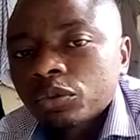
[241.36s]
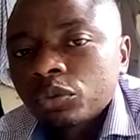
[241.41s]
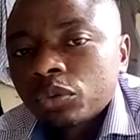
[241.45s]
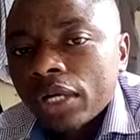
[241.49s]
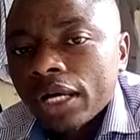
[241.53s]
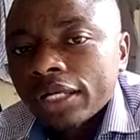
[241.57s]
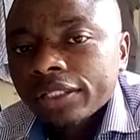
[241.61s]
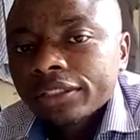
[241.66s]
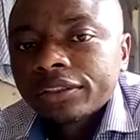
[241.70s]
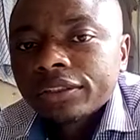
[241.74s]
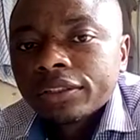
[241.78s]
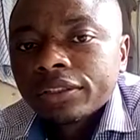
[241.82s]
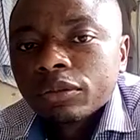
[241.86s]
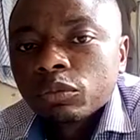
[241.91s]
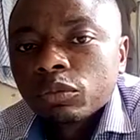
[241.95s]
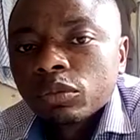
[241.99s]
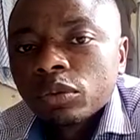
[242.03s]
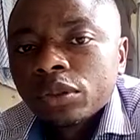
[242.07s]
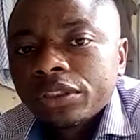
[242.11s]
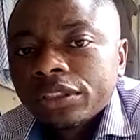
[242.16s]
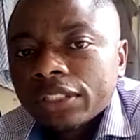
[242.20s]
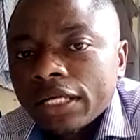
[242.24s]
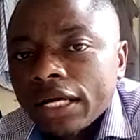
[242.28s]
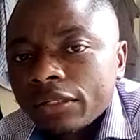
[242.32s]
drugs
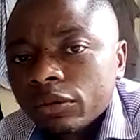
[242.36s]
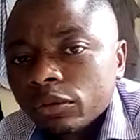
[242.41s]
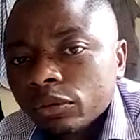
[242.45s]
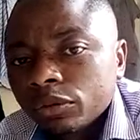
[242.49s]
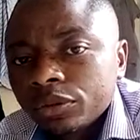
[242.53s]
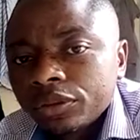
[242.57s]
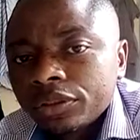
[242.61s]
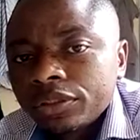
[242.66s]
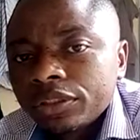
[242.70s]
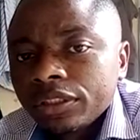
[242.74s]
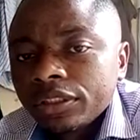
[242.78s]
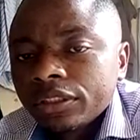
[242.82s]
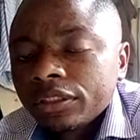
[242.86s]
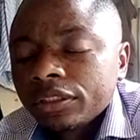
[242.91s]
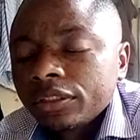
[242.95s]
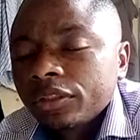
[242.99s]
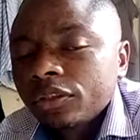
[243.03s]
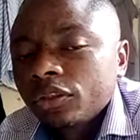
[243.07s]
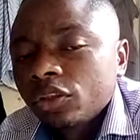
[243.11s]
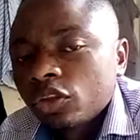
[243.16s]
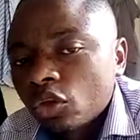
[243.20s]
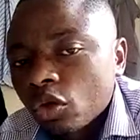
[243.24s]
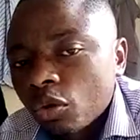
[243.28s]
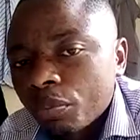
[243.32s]
which are used
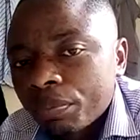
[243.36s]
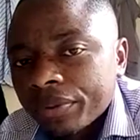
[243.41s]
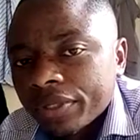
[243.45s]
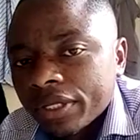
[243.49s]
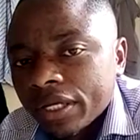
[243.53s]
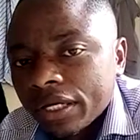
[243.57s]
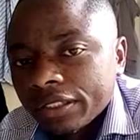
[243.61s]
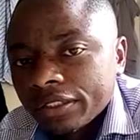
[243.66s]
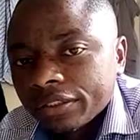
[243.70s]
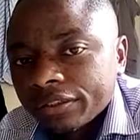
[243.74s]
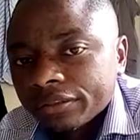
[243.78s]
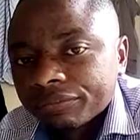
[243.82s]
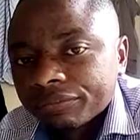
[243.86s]
topically.